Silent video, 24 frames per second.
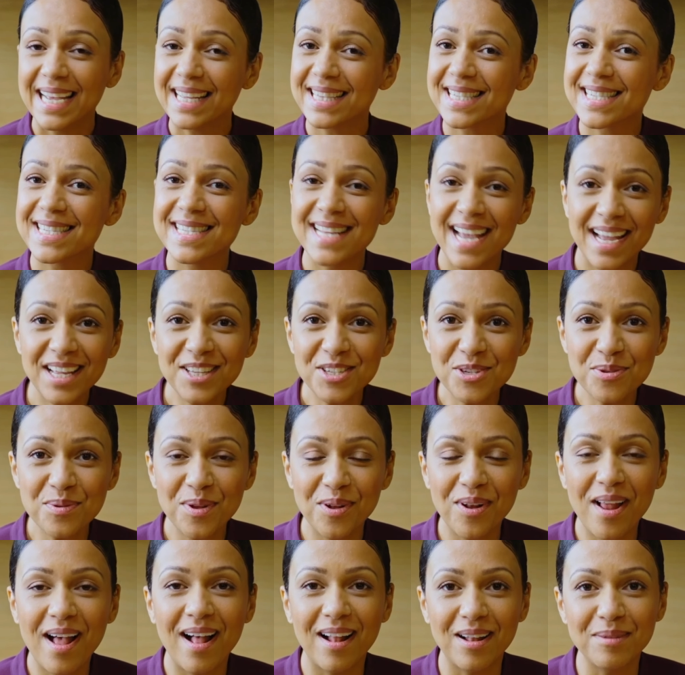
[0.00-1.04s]
Its
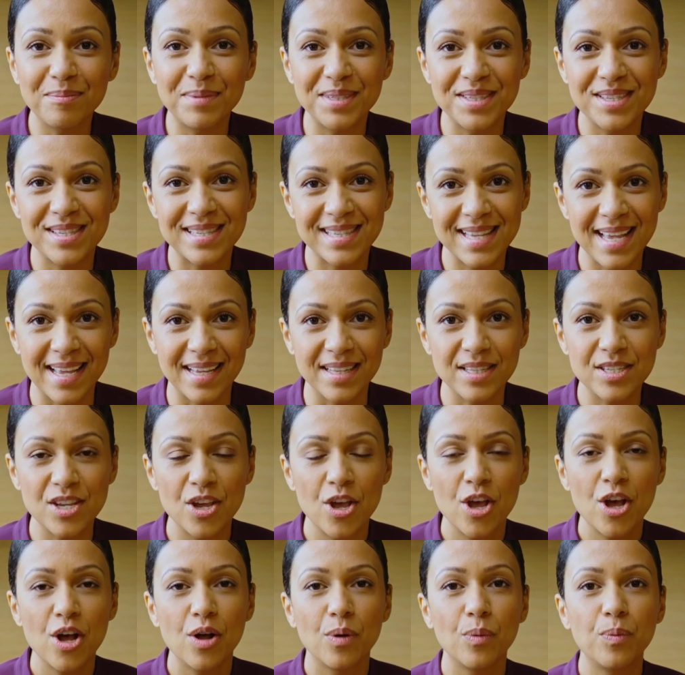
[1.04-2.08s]
natural almond
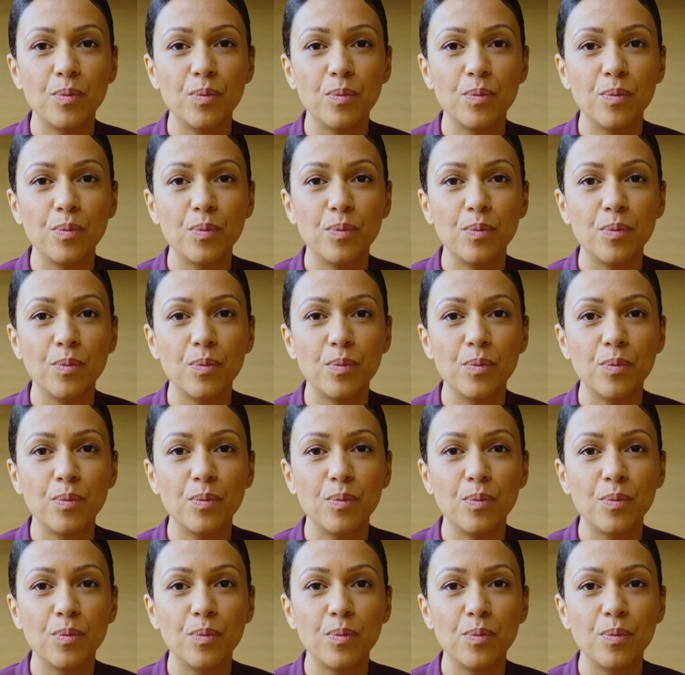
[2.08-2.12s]
scent